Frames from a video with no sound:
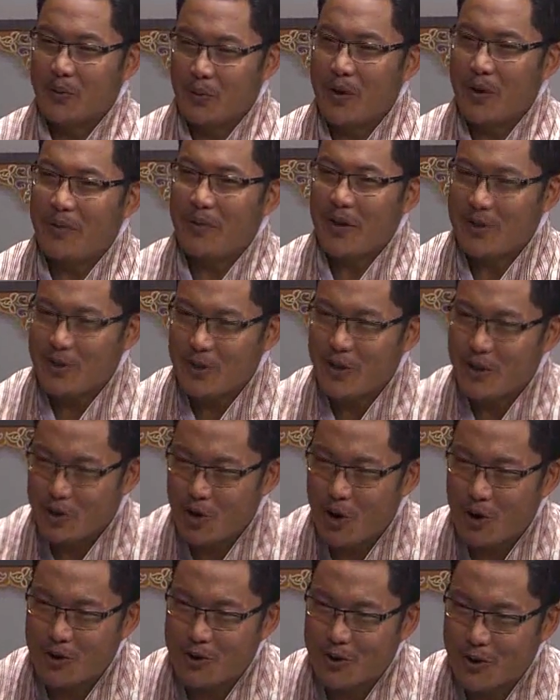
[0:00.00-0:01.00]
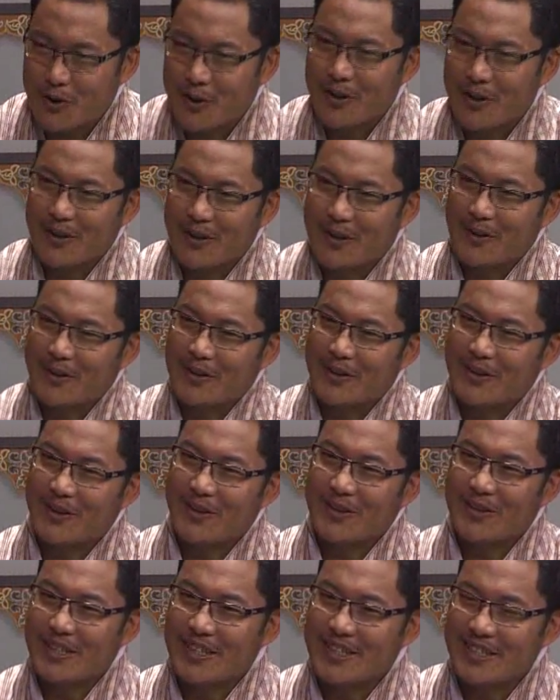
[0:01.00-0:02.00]
have actually talked
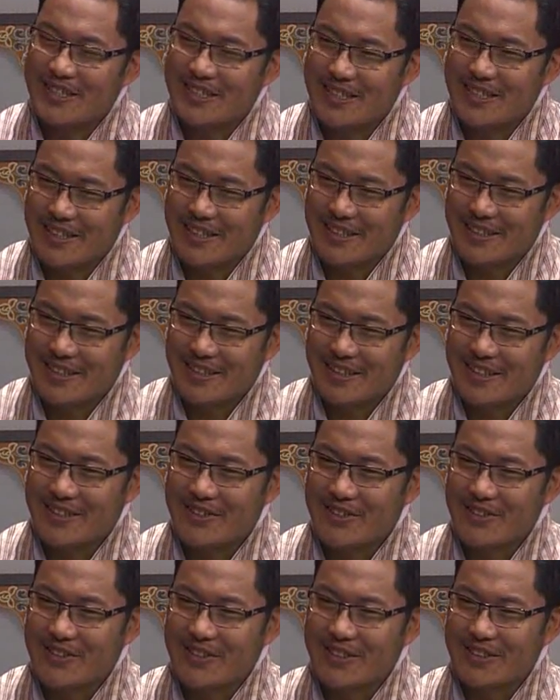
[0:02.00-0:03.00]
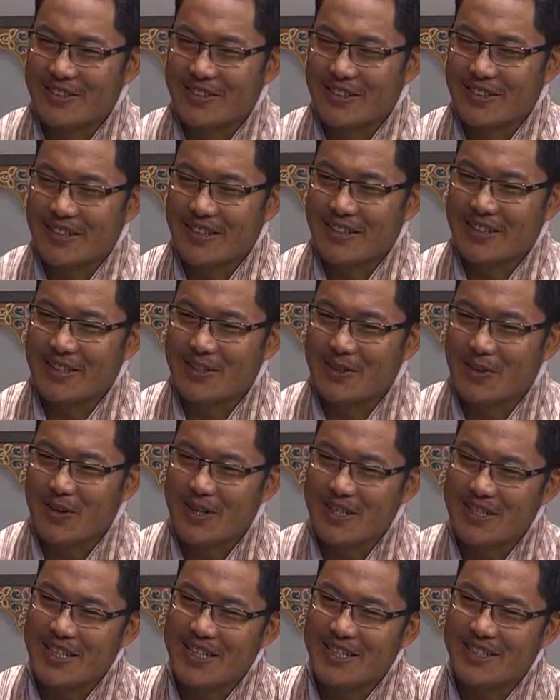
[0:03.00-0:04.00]
on this issue in the
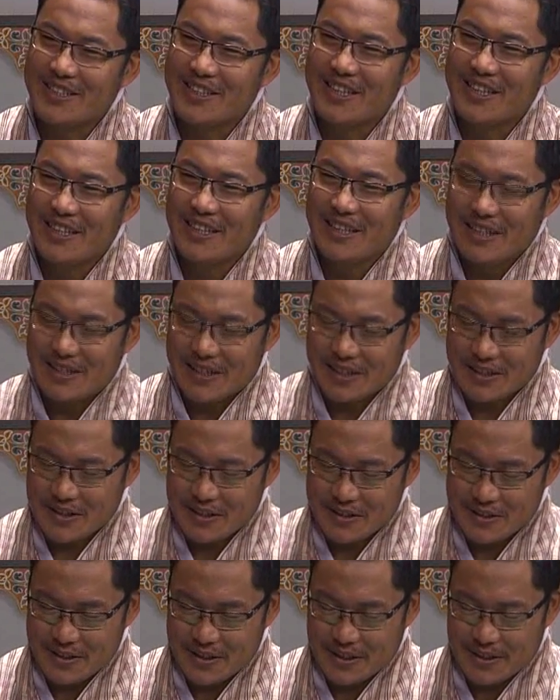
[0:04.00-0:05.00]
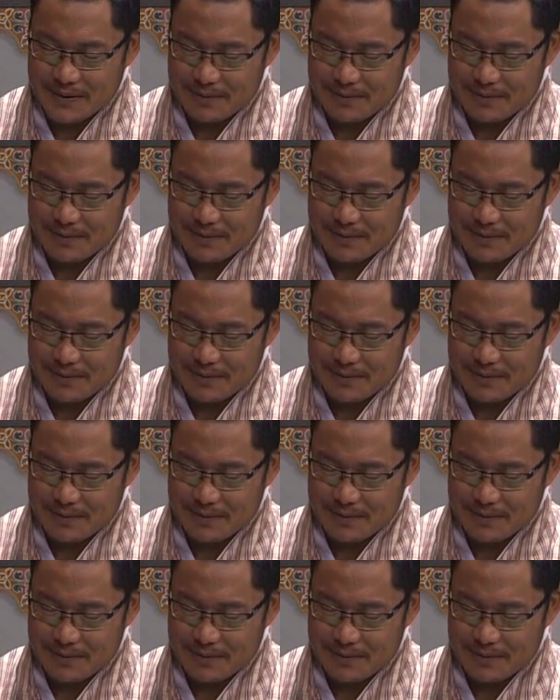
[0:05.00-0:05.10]
Dzongkha session. It is